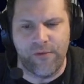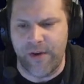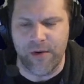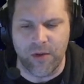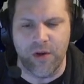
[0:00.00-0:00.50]

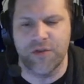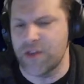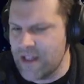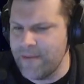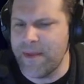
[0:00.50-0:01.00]
very long, so
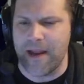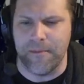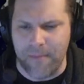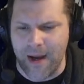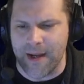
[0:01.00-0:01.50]
keep that in
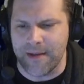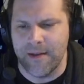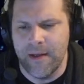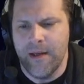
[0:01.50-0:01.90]
mind.